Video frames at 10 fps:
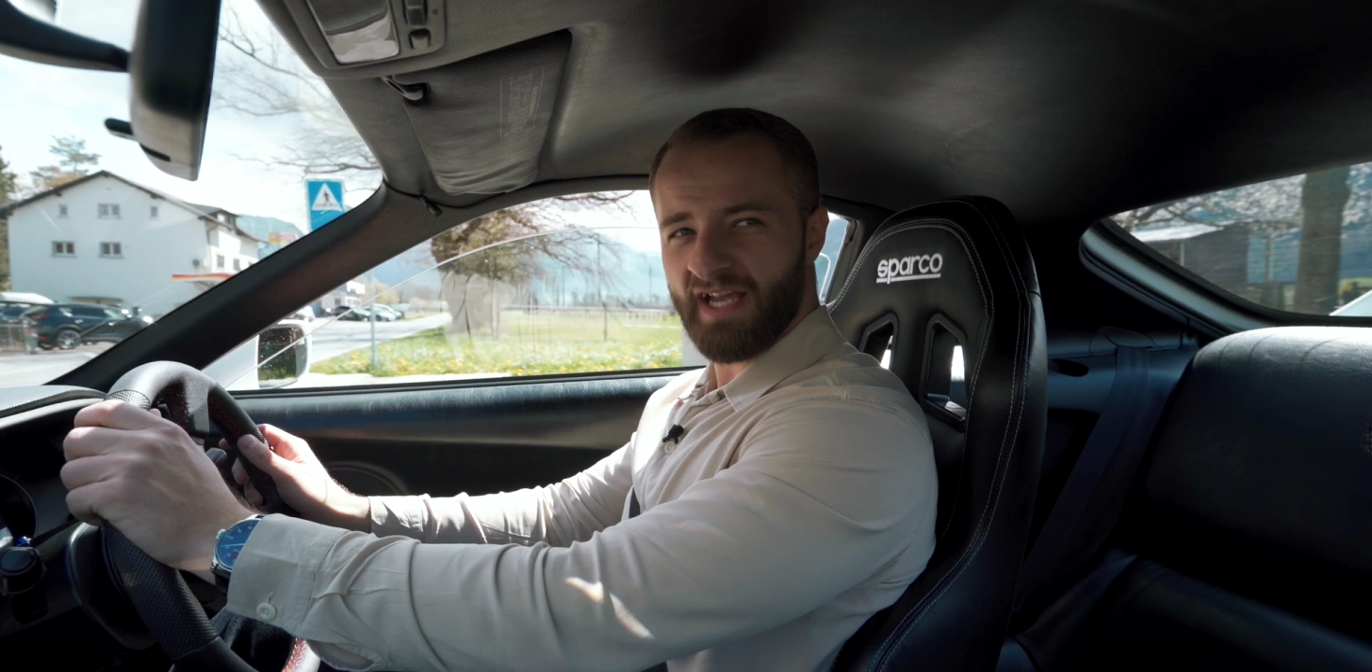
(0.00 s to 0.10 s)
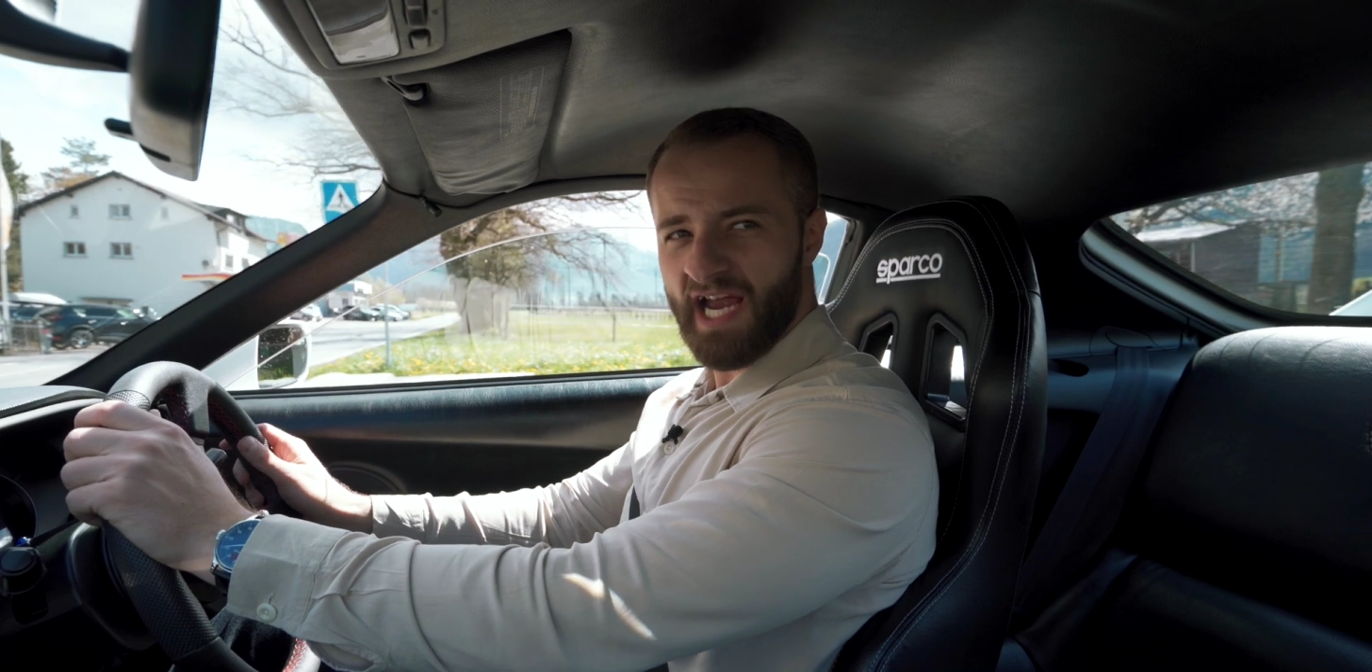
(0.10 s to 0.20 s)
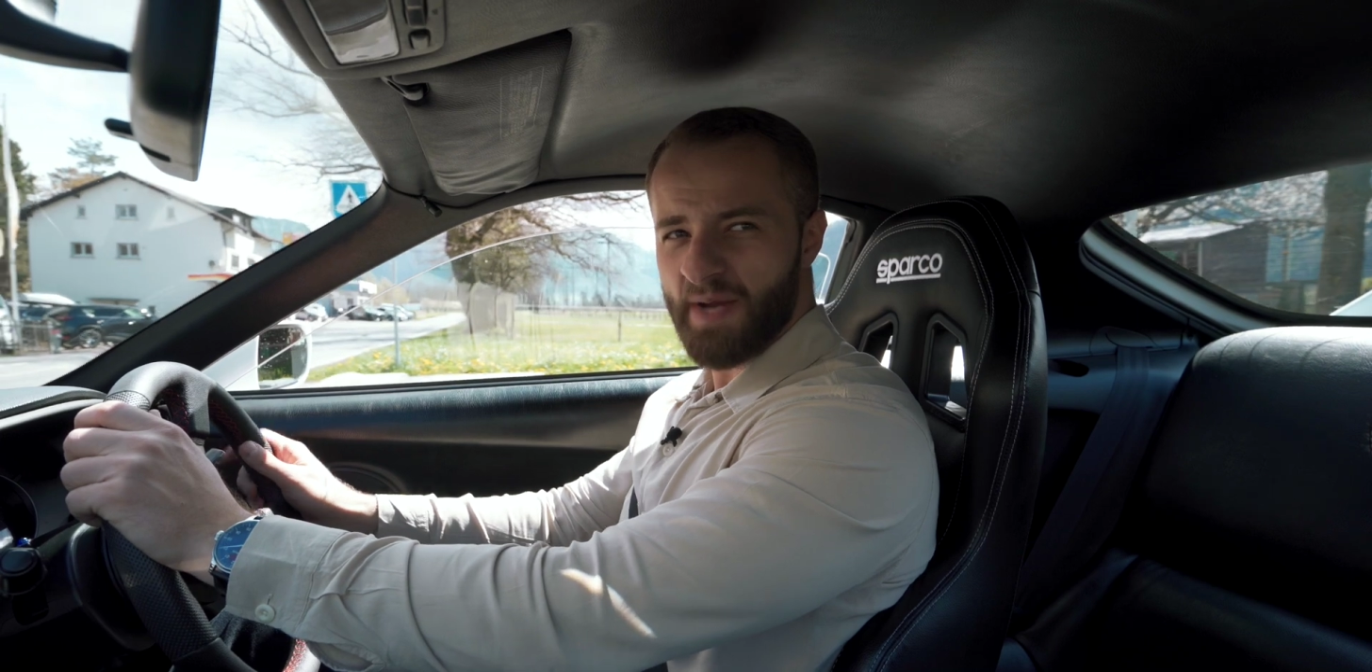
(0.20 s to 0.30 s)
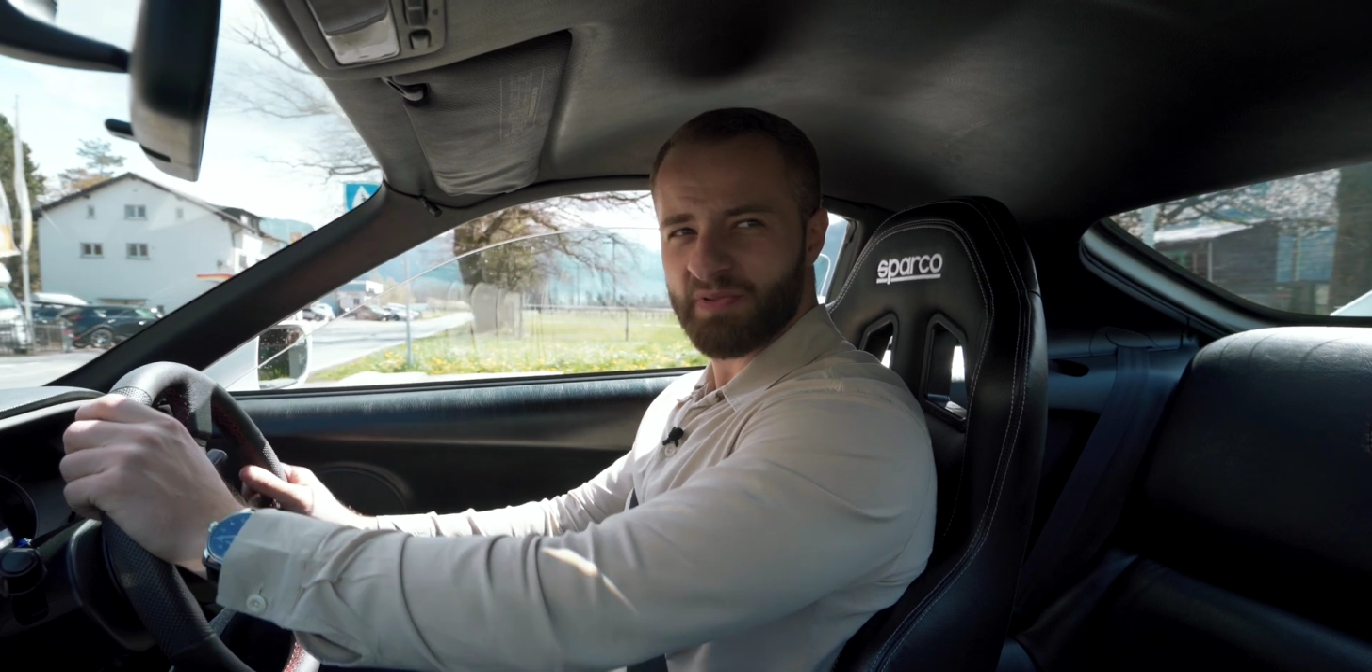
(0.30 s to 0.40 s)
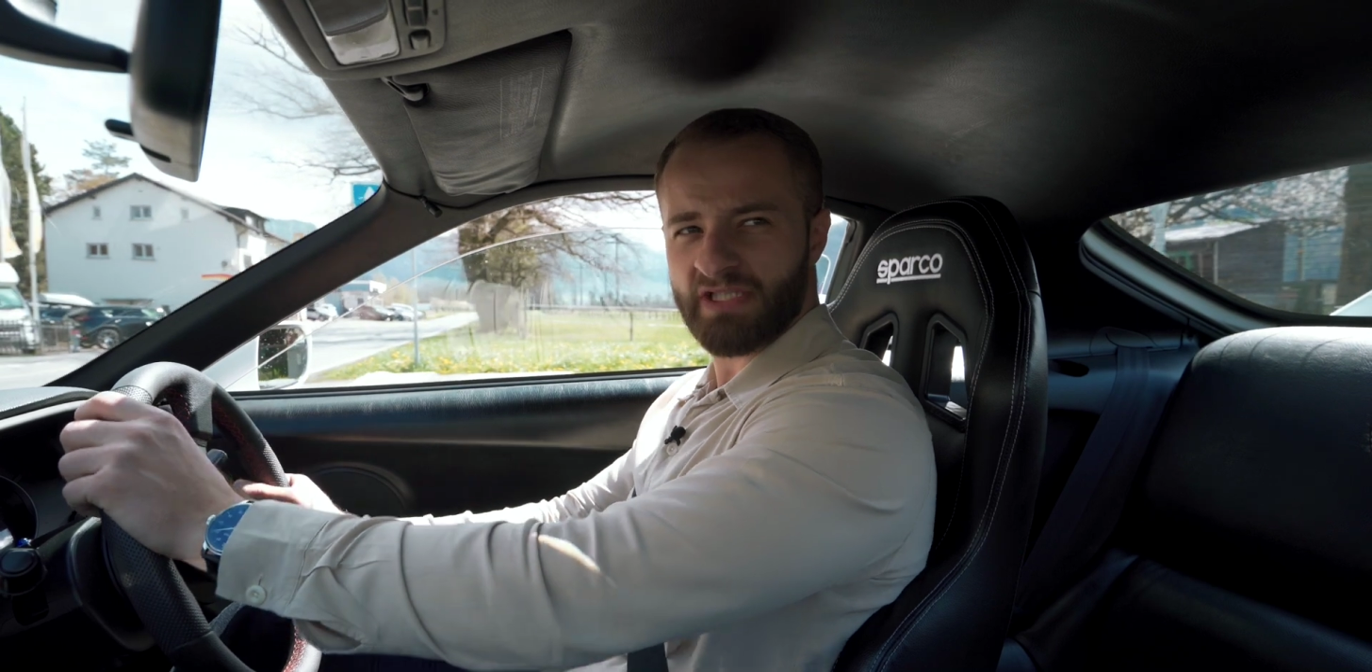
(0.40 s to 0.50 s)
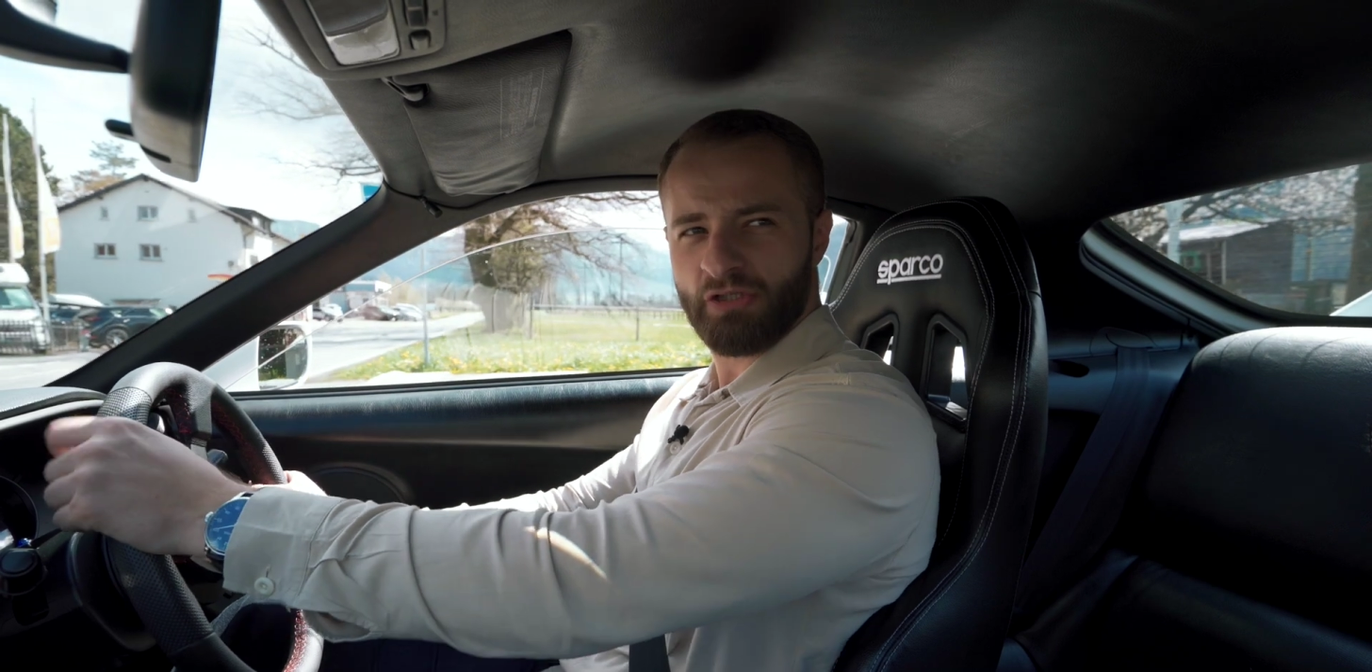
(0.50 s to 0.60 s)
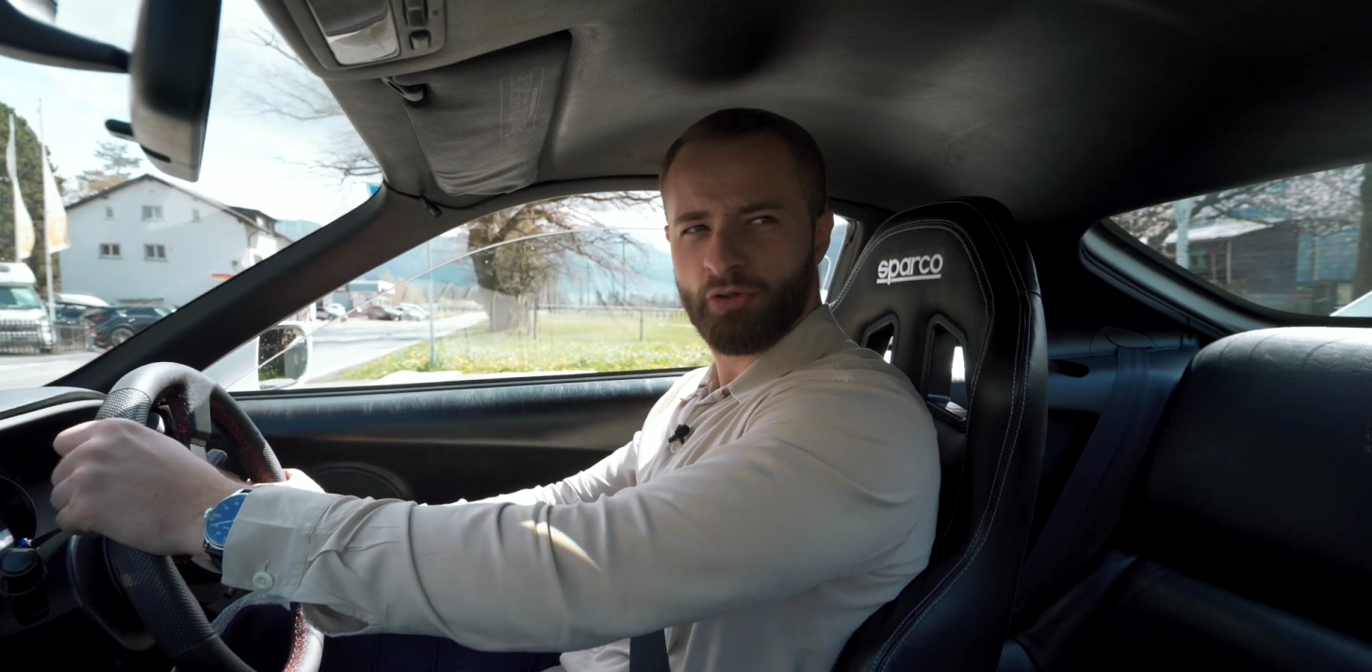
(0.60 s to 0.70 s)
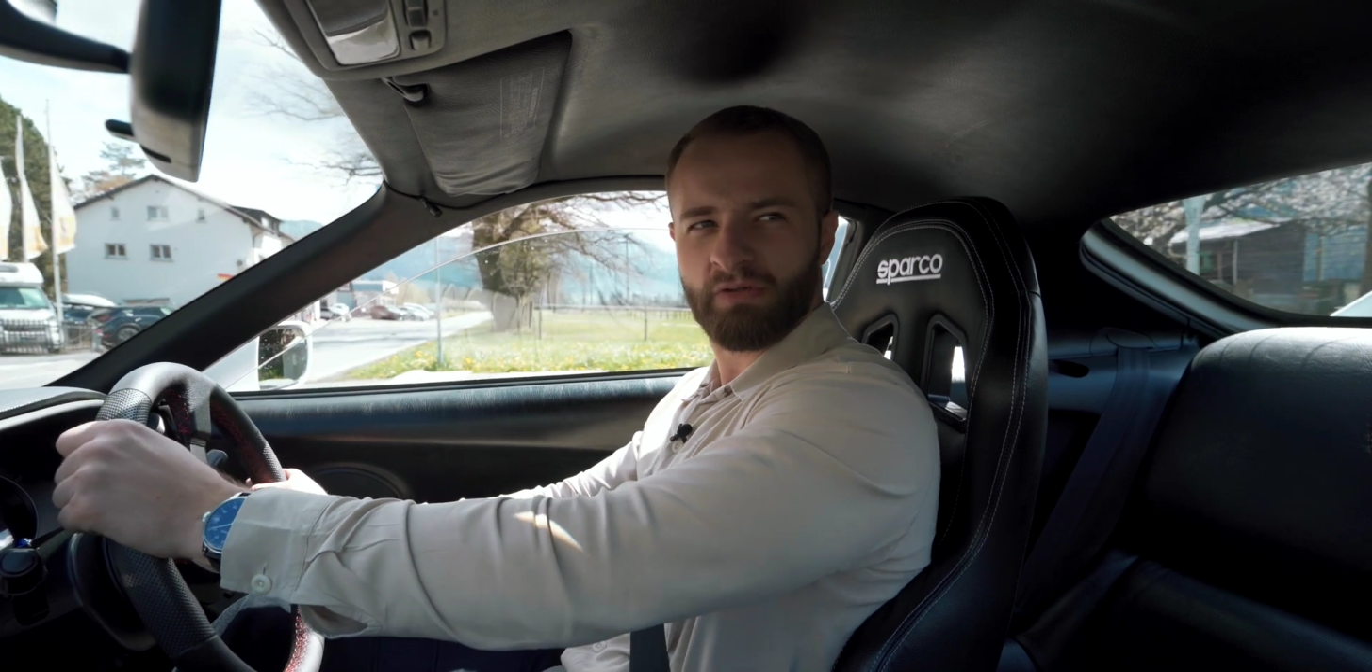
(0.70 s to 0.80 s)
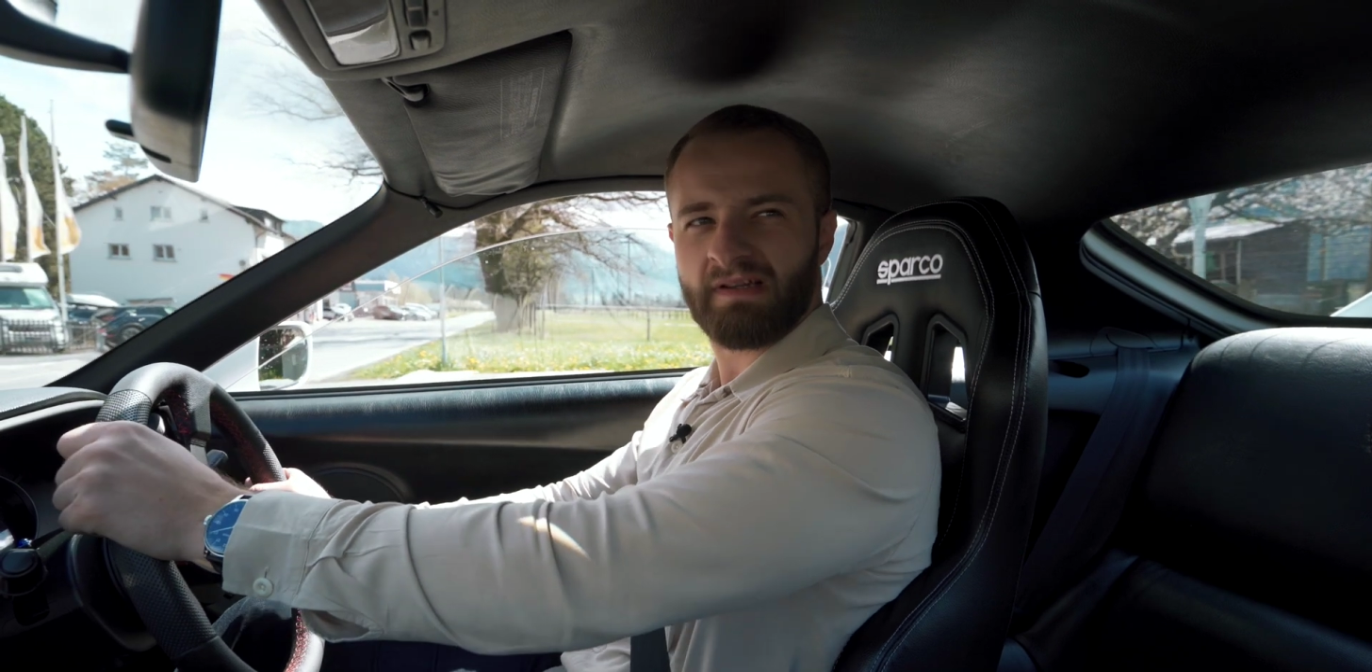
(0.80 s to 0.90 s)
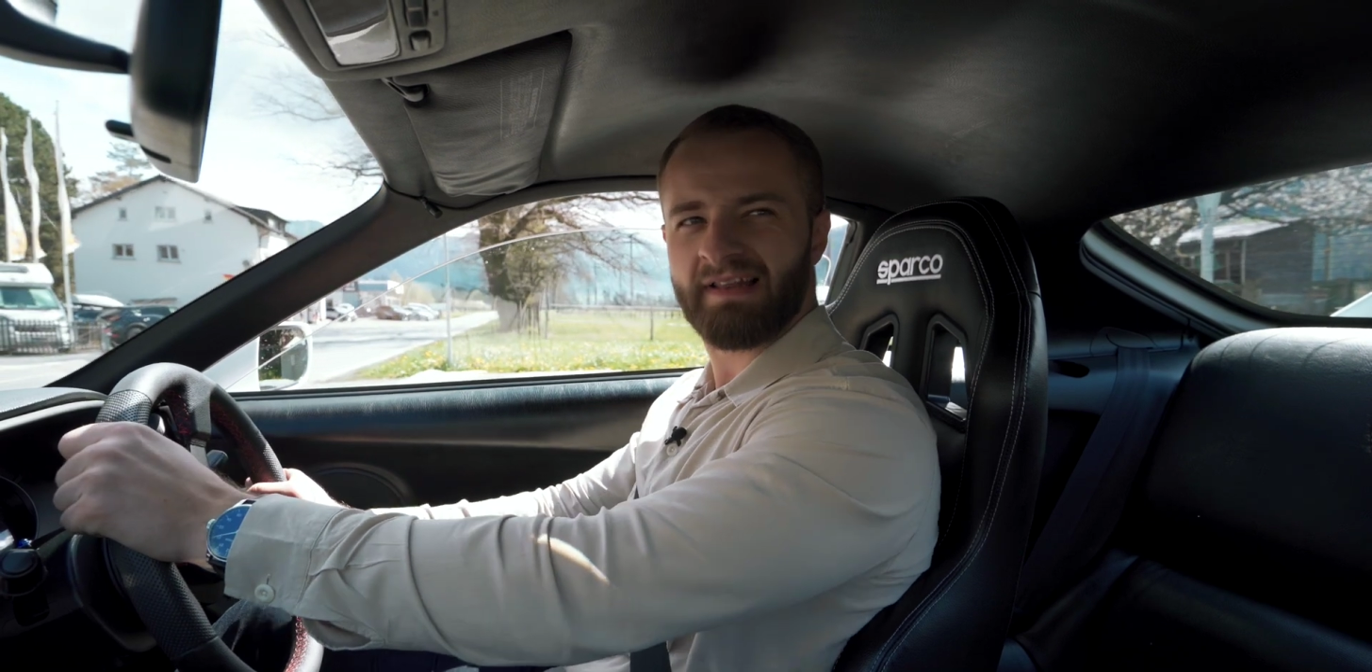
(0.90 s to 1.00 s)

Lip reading: absolute